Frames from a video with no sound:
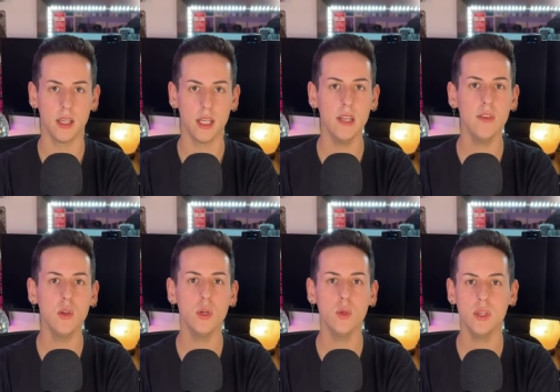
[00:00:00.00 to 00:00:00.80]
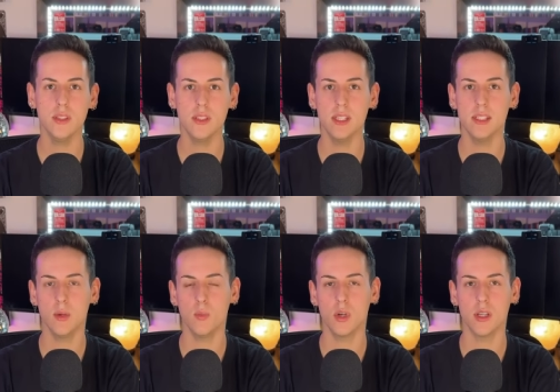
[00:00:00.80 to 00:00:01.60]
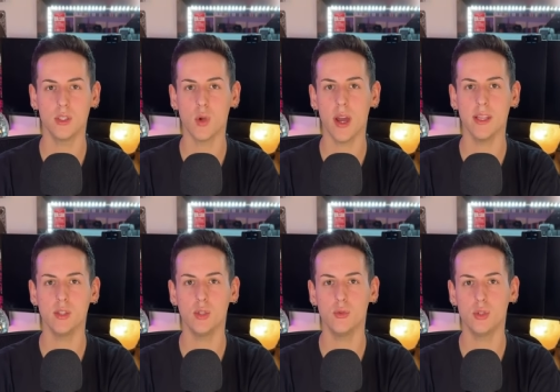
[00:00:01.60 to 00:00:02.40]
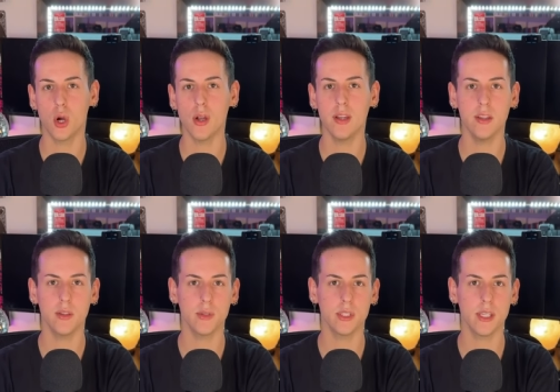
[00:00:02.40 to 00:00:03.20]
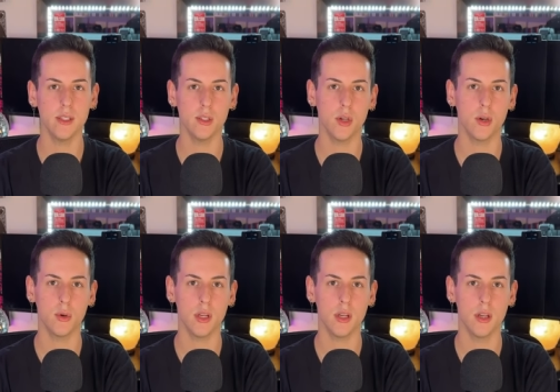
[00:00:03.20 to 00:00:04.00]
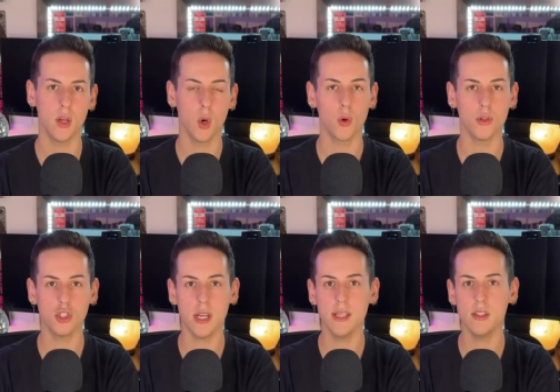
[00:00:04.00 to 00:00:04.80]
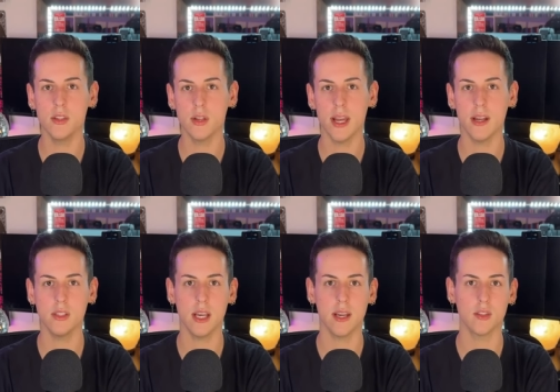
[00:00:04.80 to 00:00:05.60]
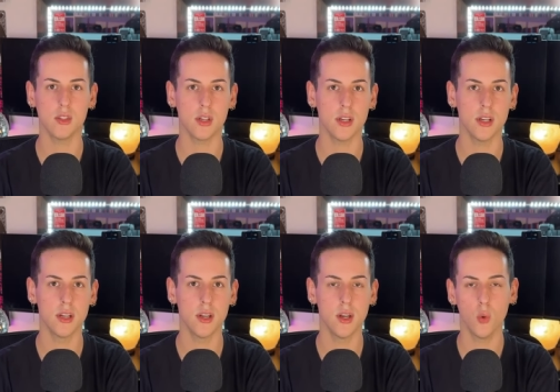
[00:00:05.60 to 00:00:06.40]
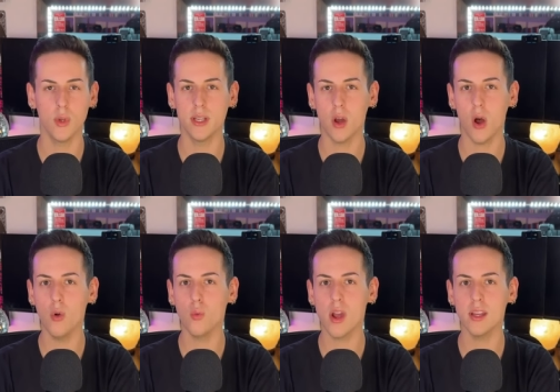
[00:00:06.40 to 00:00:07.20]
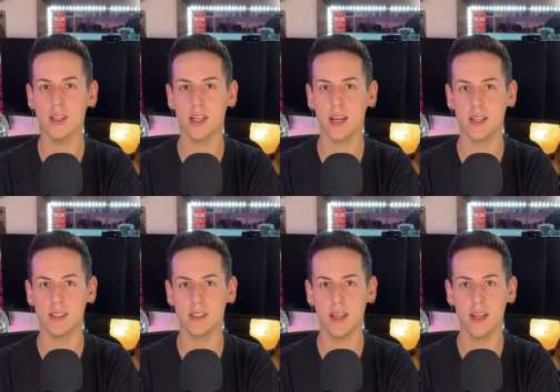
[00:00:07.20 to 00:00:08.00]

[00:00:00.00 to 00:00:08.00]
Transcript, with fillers: Even when we see someone trying to darken their skin tone or change their hair texture, we can all recognize